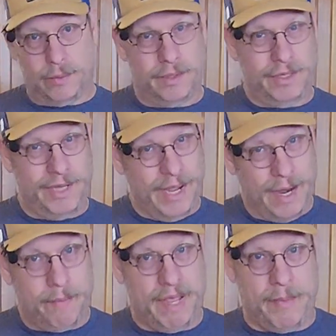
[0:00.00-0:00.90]
one, you got
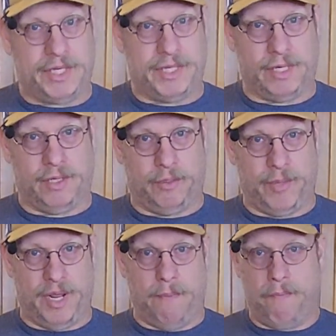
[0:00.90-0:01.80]
to babysit a little
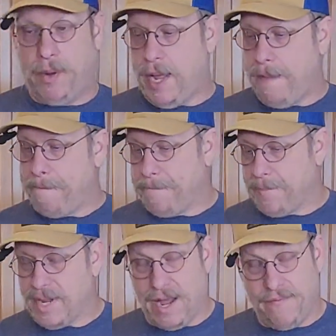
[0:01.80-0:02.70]
bit, but
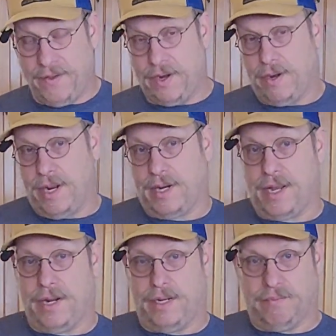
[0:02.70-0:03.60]
I figured I'd
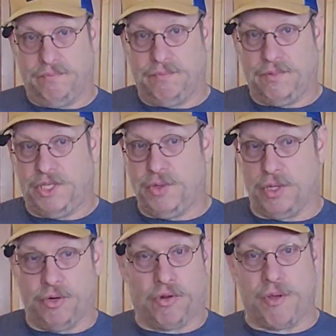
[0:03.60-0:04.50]
kind of do a
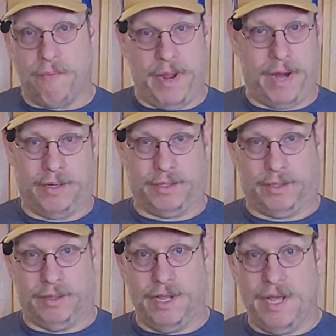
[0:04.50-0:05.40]
little
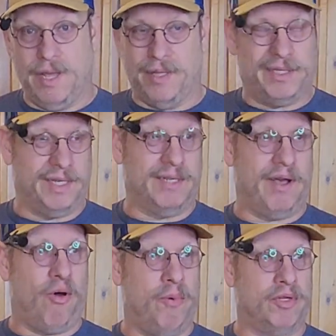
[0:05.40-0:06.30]
comparison. This is
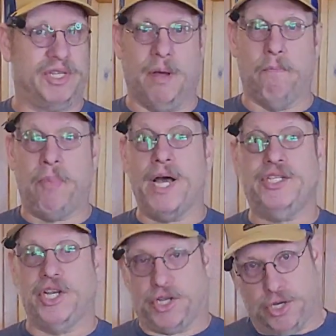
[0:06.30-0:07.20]
almost a
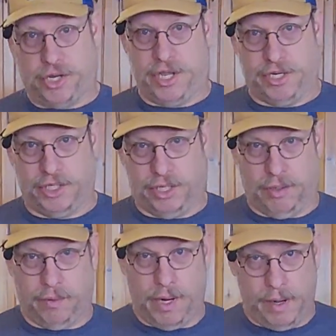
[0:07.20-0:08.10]
budget cooking show,
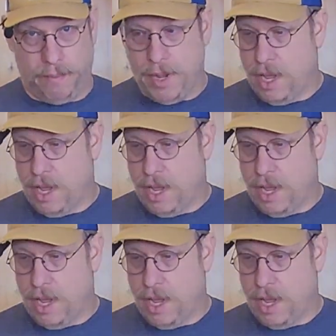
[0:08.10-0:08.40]
right?